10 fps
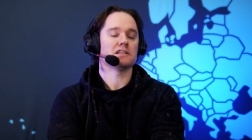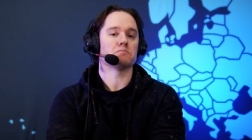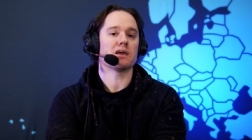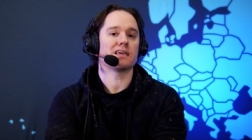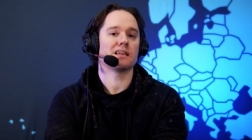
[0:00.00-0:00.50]

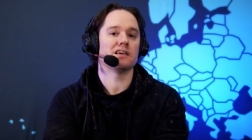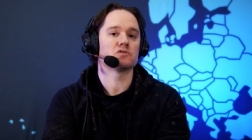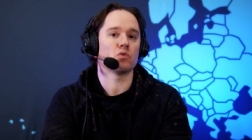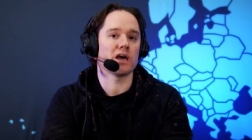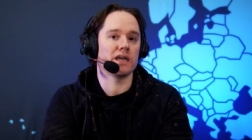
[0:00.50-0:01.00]
is making
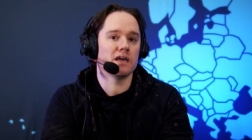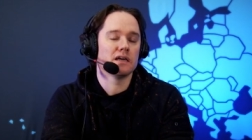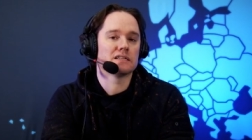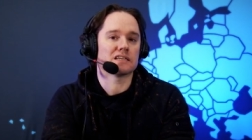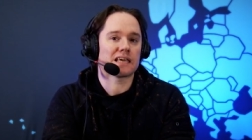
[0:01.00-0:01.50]
his way
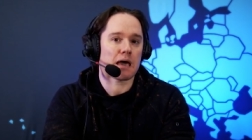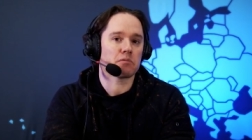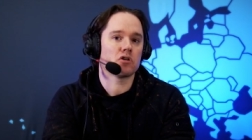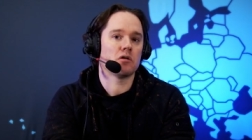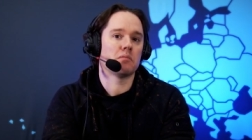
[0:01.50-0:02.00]
to
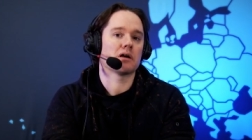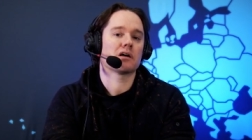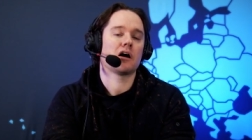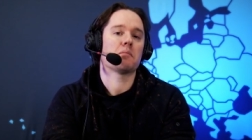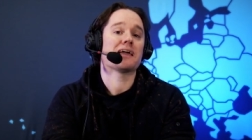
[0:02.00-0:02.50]
Capcom
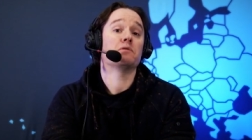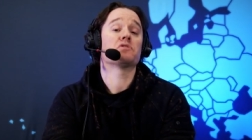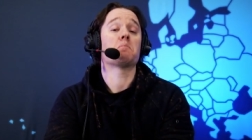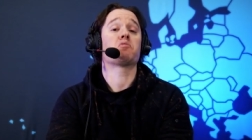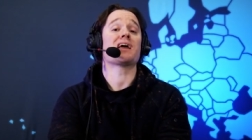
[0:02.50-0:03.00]
Cup eight
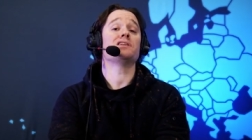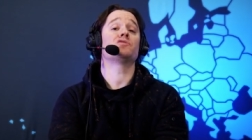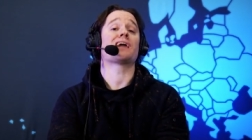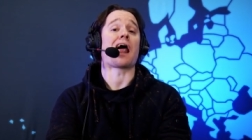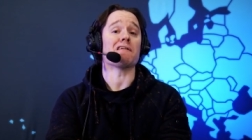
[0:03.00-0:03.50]
with a brand
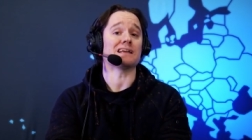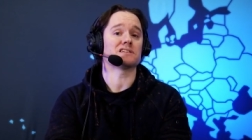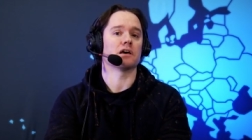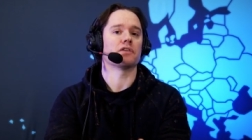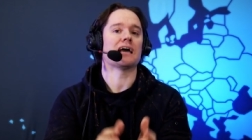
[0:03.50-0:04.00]
new
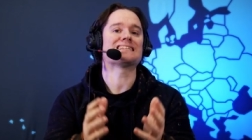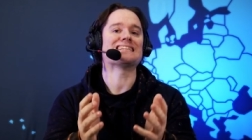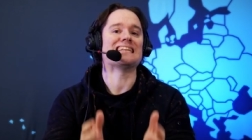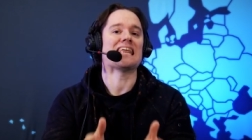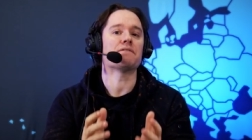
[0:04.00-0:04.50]
character that
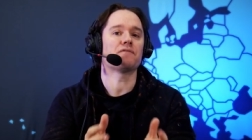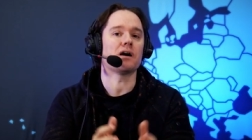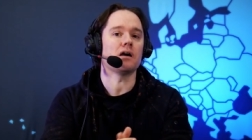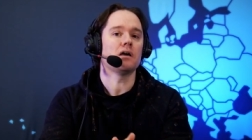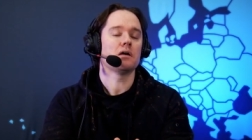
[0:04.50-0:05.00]
has
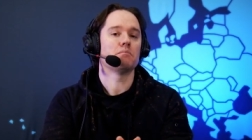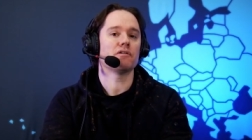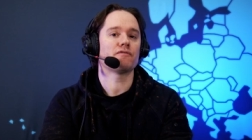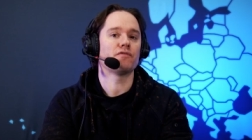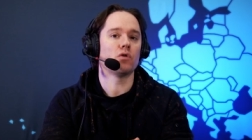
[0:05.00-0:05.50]
never
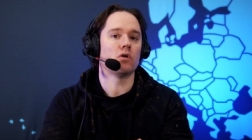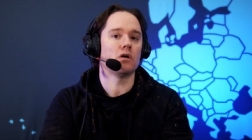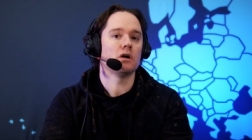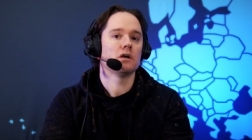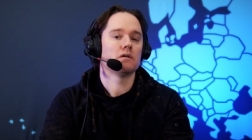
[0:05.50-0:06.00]

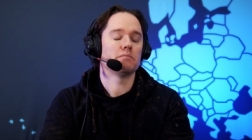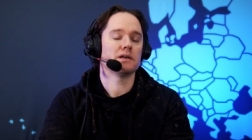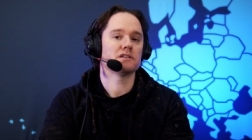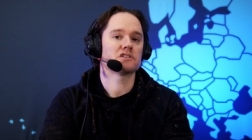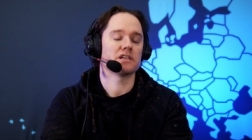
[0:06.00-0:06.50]
before
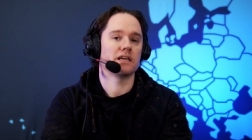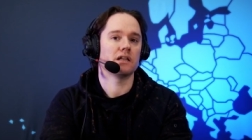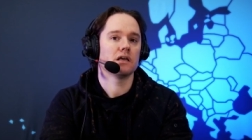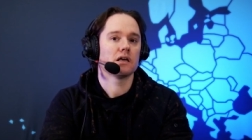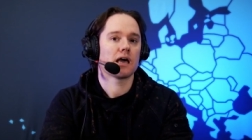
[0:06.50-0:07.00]
been
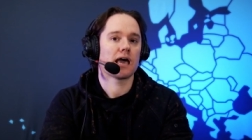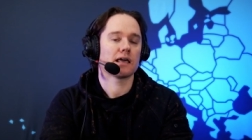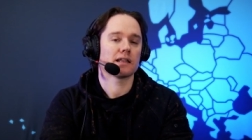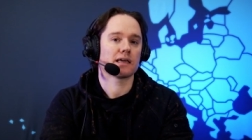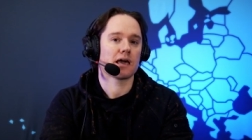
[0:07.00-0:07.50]
seen
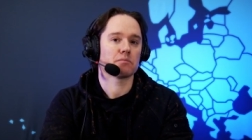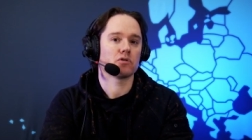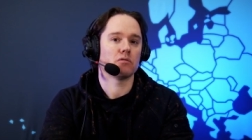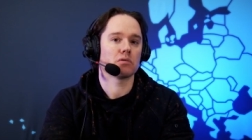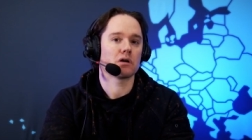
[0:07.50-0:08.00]
at the
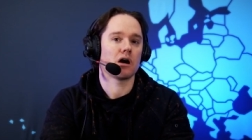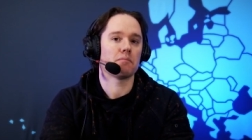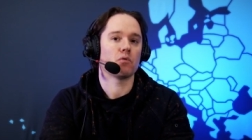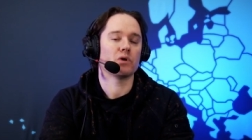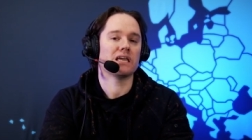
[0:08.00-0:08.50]
Capcom
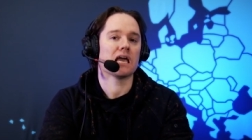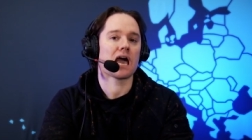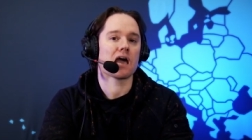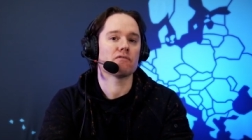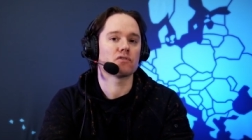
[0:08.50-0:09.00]
Cup. We
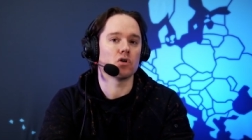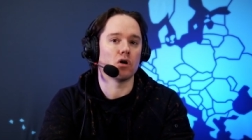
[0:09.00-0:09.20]
have